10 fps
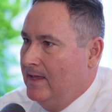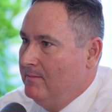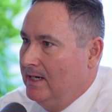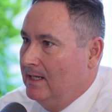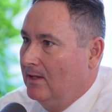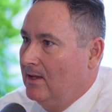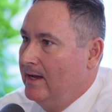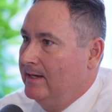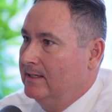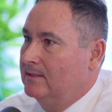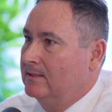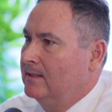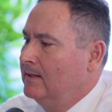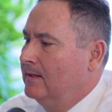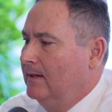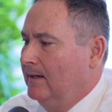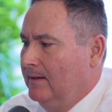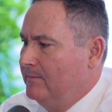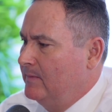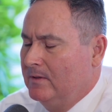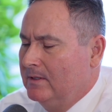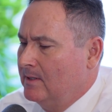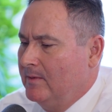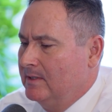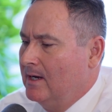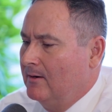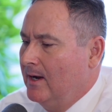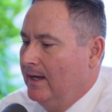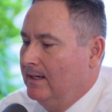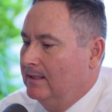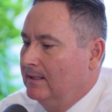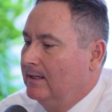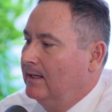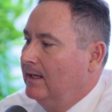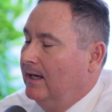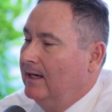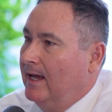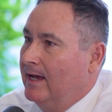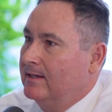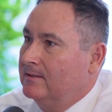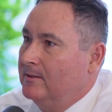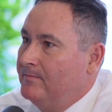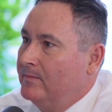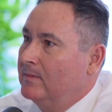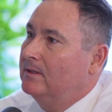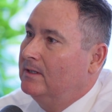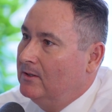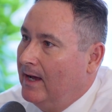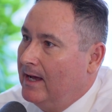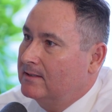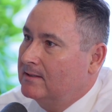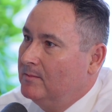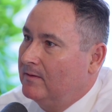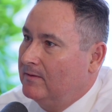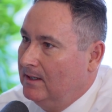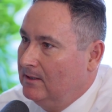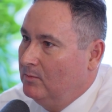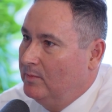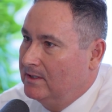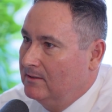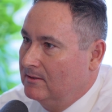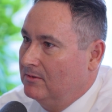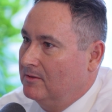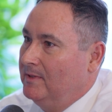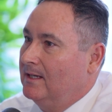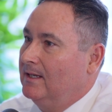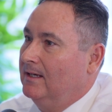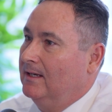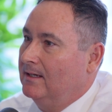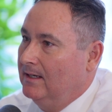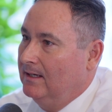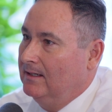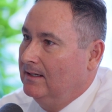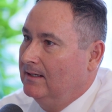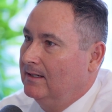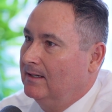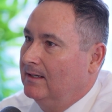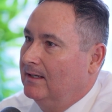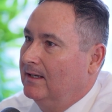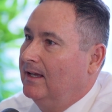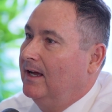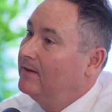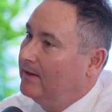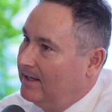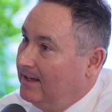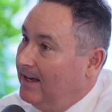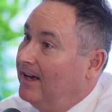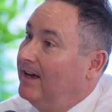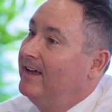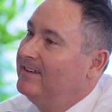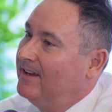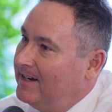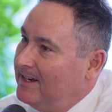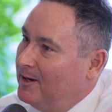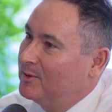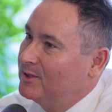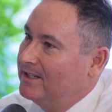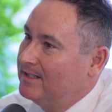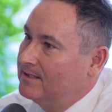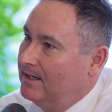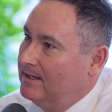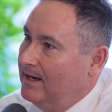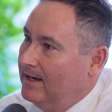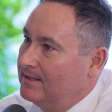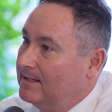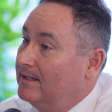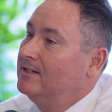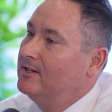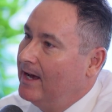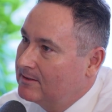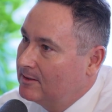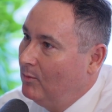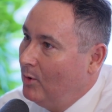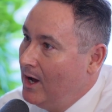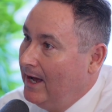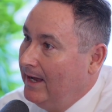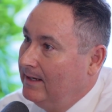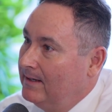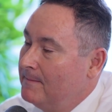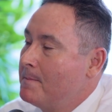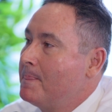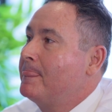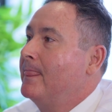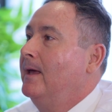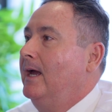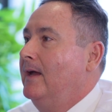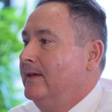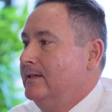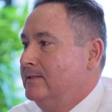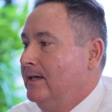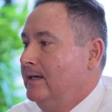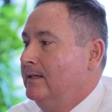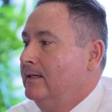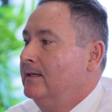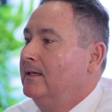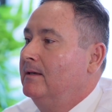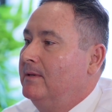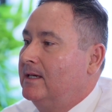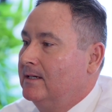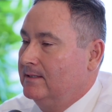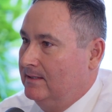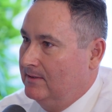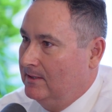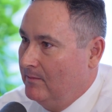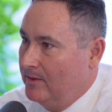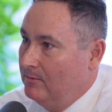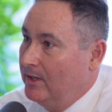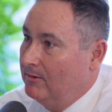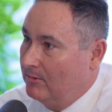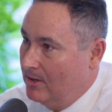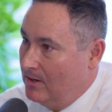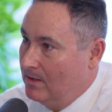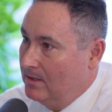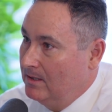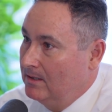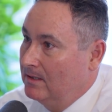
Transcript: that many clients. Something's not right. And he asked them, did you ask them if they do business with me again? And they're like, yeah. And 98% said yes. And did you ask them why? And they said, because if something went wrong,